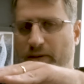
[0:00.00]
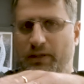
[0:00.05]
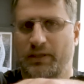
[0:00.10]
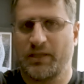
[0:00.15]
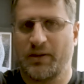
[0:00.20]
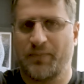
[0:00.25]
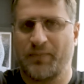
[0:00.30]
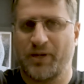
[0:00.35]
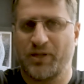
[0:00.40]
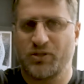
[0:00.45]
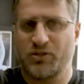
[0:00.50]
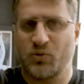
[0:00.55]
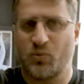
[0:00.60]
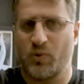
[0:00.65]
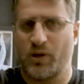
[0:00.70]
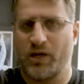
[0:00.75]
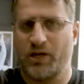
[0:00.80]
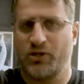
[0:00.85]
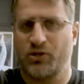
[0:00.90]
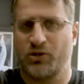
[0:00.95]
It depends on
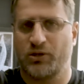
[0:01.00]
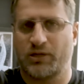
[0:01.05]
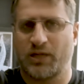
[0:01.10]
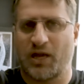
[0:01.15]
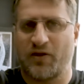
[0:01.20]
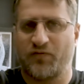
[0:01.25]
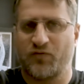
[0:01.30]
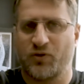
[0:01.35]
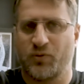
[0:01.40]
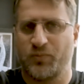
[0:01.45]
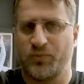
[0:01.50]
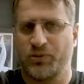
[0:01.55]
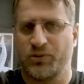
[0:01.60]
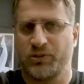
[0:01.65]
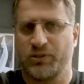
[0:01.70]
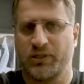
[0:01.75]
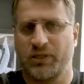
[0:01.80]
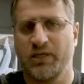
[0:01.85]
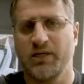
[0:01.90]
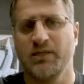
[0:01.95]
where your dive
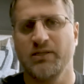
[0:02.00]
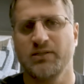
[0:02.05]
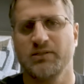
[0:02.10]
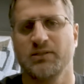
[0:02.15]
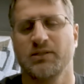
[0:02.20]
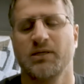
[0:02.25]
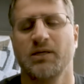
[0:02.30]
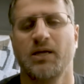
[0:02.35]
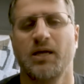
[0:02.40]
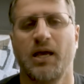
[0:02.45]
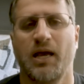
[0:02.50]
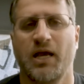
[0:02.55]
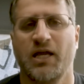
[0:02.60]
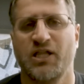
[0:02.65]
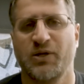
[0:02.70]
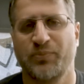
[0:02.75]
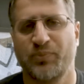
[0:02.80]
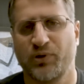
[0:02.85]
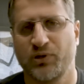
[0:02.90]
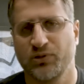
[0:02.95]
computer is, and
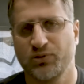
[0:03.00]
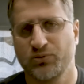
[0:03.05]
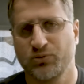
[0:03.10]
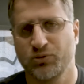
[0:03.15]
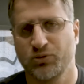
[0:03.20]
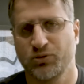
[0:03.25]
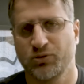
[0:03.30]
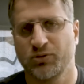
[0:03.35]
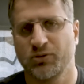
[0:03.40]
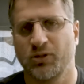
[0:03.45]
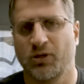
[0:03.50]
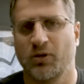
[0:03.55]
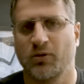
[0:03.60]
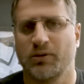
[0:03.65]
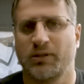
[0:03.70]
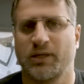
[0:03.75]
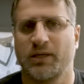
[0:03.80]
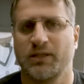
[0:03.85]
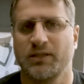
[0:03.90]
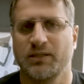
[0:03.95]
the person should know
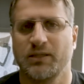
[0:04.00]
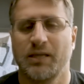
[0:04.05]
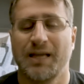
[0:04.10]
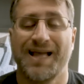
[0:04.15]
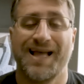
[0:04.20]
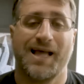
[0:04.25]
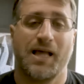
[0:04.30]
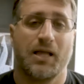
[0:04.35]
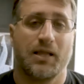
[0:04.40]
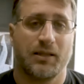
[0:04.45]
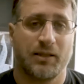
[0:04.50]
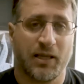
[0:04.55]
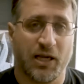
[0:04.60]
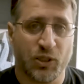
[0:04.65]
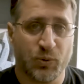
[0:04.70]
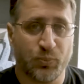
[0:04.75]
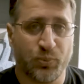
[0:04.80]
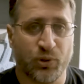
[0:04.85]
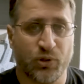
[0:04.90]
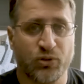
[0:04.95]
that
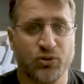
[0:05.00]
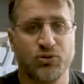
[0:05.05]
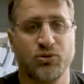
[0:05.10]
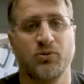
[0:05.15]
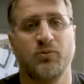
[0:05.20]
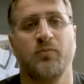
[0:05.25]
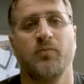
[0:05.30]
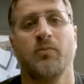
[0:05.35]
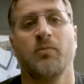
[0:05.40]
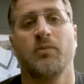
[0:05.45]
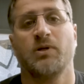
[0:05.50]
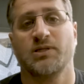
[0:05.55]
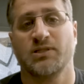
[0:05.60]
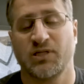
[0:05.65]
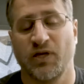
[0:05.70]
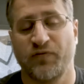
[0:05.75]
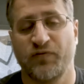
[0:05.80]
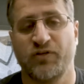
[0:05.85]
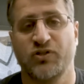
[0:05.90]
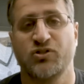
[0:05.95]
that person
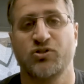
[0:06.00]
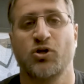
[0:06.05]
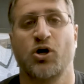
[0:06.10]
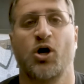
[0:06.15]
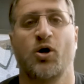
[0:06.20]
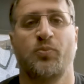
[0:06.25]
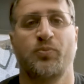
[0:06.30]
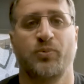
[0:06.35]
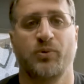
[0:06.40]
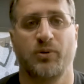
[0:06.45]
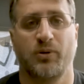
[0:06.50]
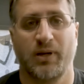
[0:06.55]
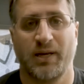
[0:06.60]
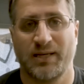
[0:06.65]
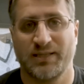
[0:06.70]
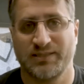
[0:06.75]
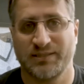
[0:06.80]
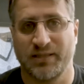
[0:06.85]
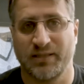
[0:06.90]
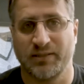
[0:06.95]
safety stop
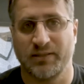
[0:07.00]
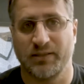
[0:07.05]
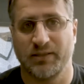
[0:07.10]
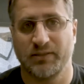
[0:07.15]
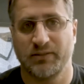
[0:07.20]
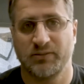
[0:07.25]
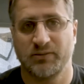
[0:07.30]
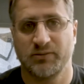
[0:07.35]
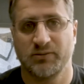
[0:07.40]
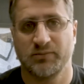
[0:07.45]
has ended.